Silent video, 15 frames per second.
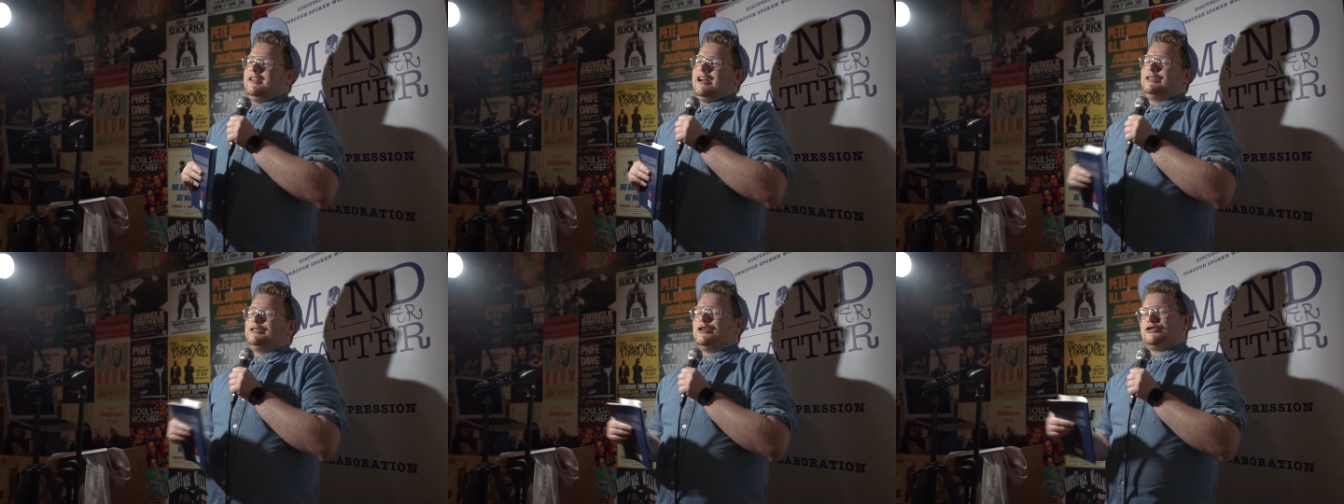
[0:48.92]

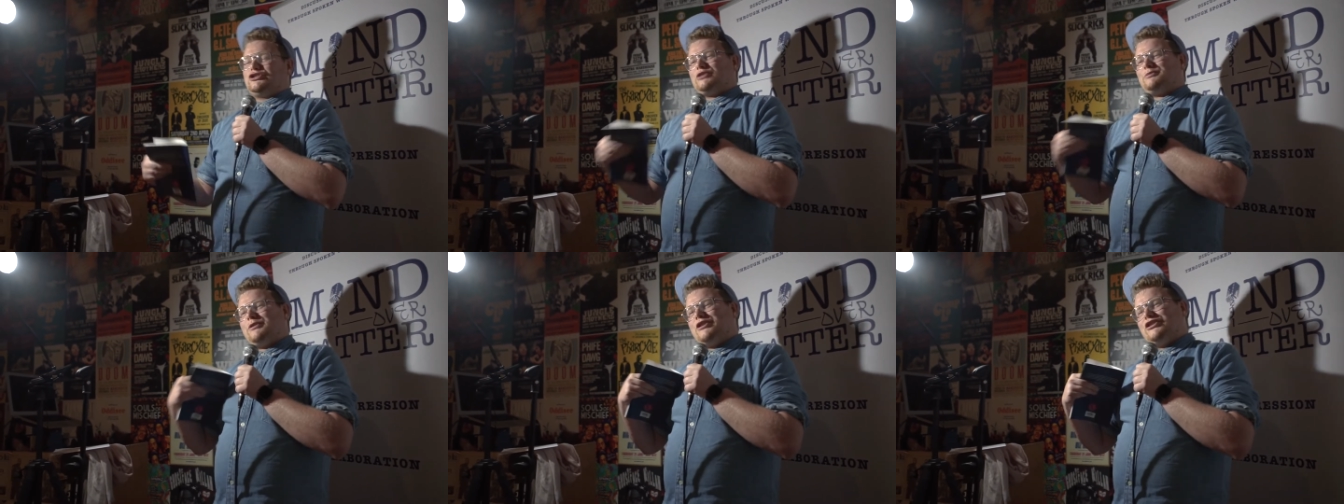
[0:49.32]
And look,
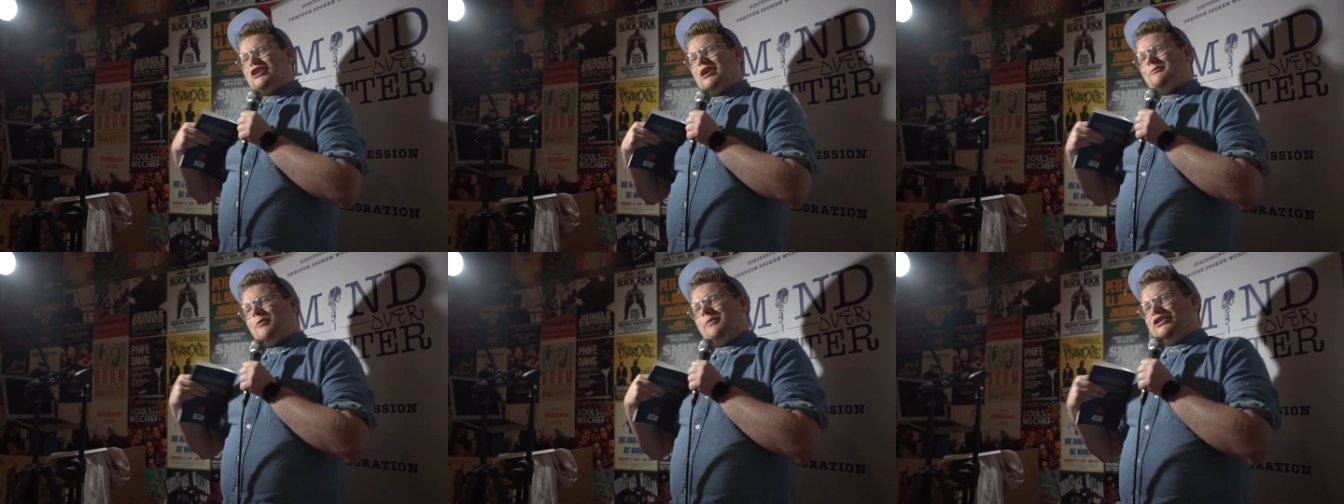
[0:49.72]
just because
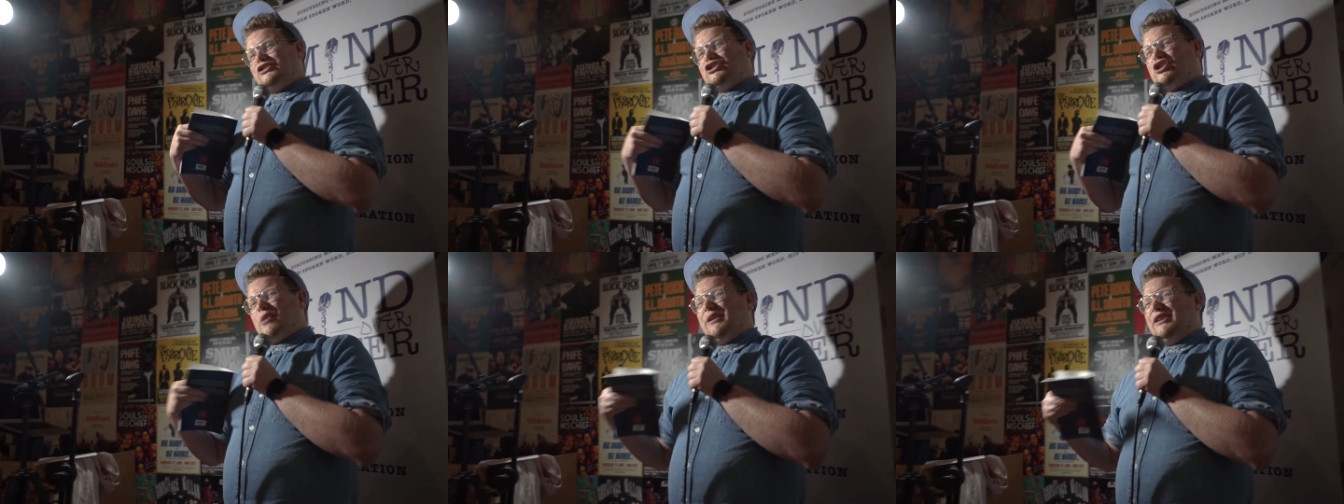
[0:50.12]
I'm a bit
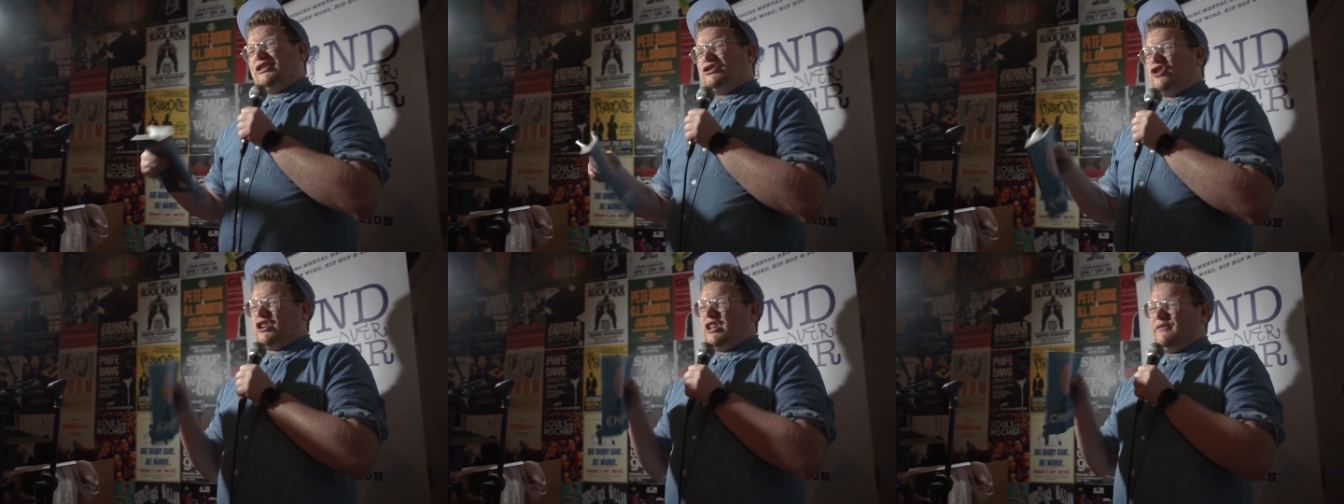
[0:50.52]
chubby
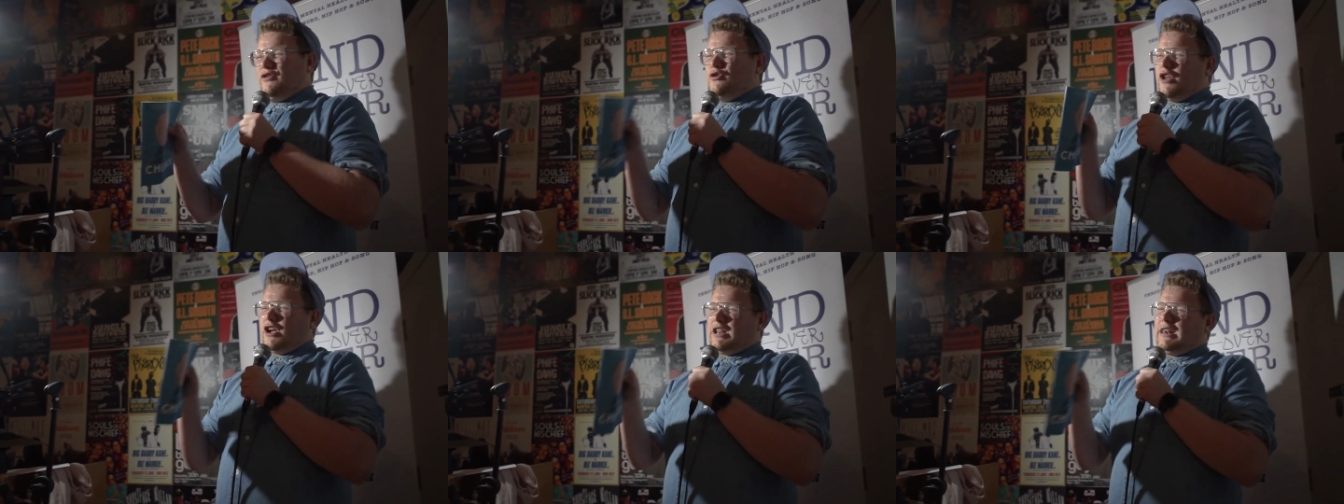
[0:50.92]
does not give
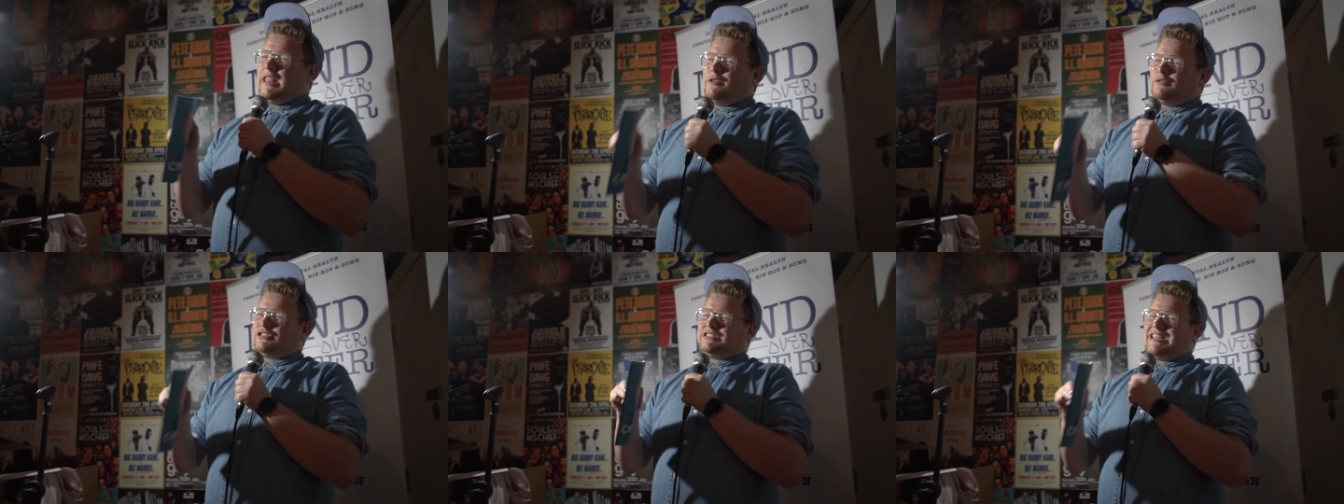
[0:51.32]
you the
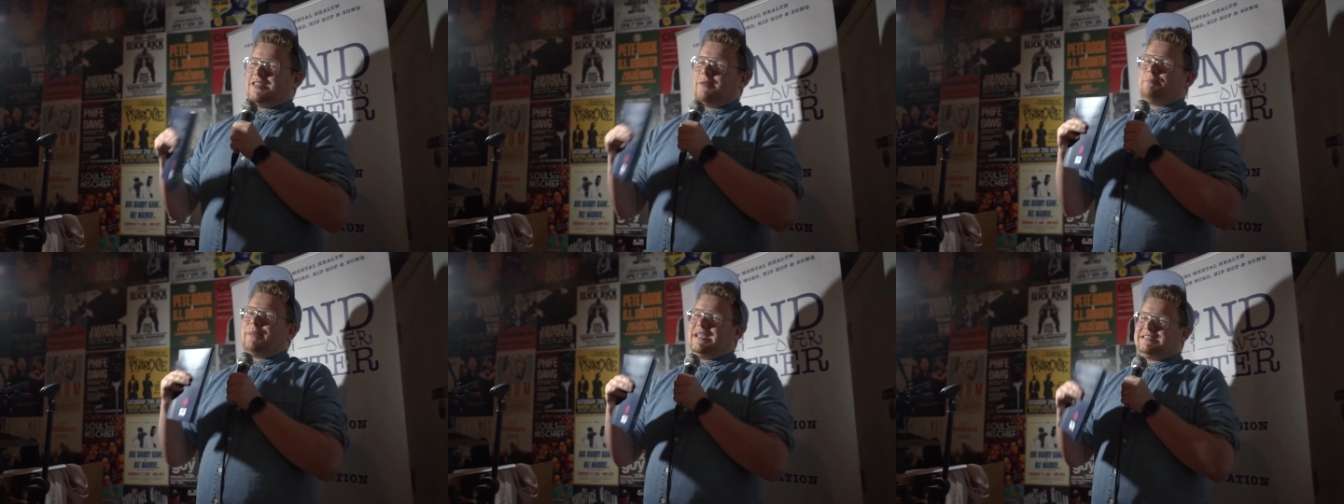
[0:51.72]
clearance. Take
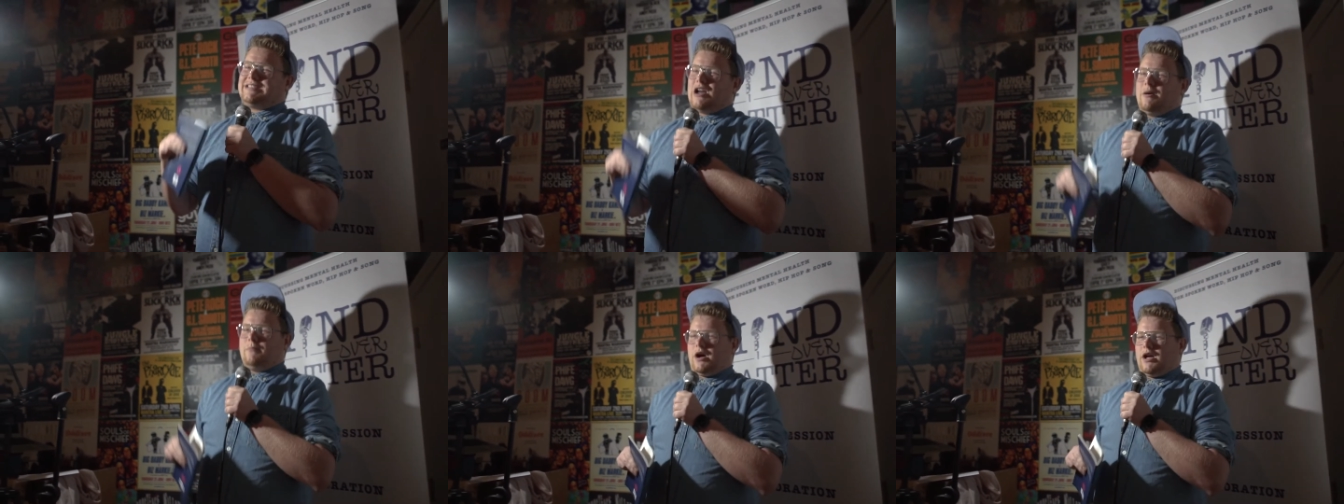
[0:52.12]
the piss
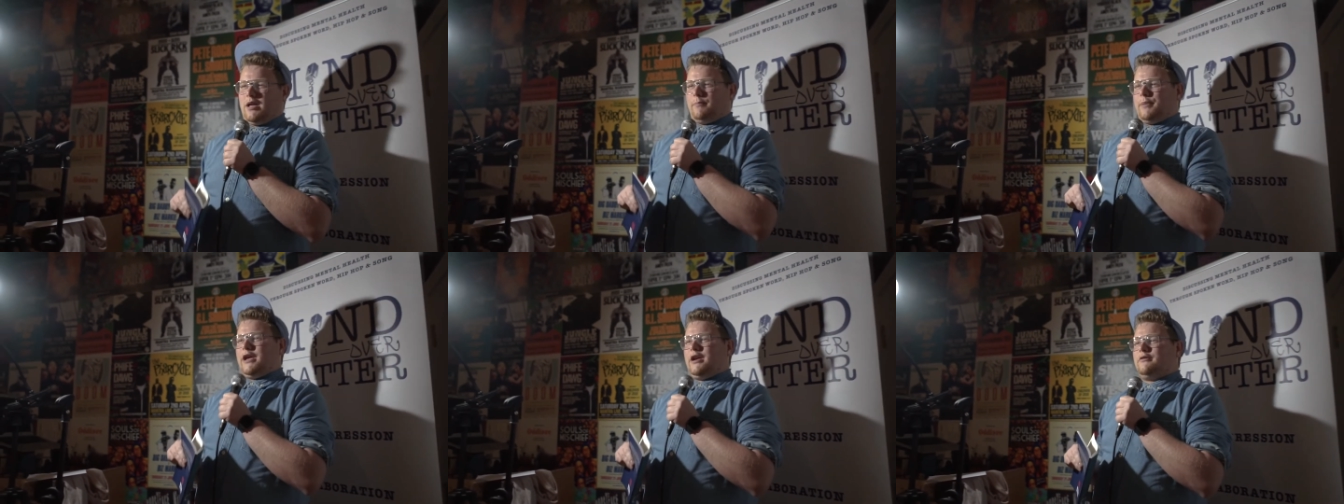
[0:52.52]
out of my
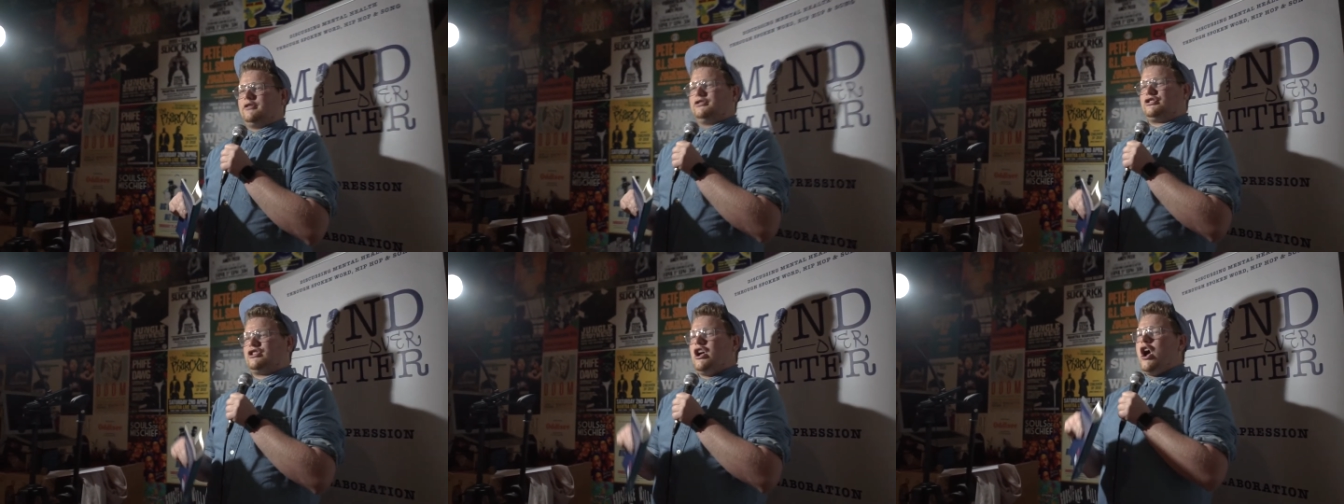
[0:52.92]

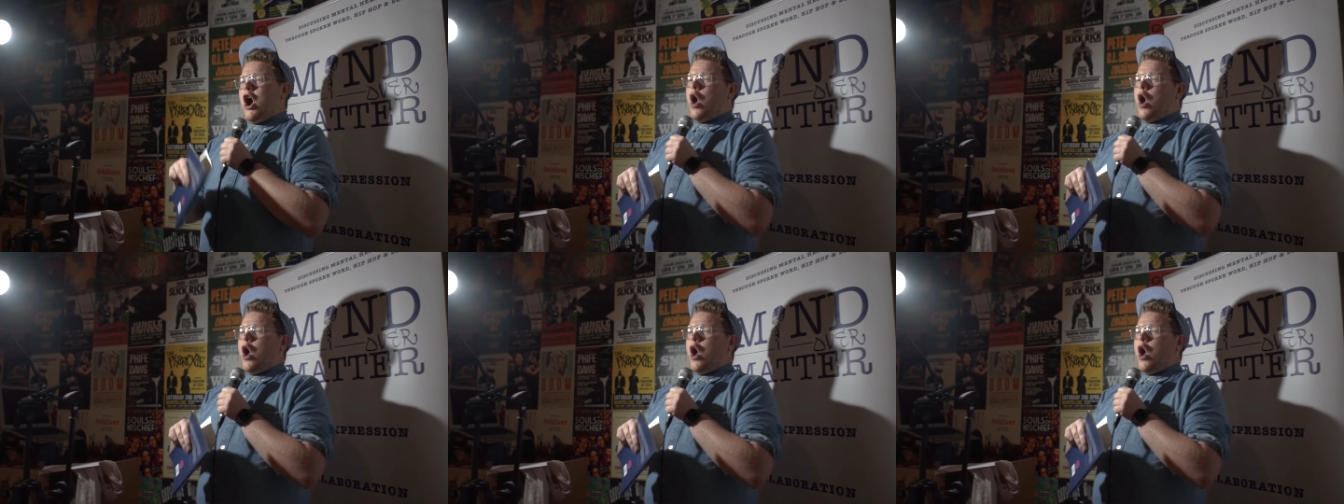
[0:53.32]
appearance.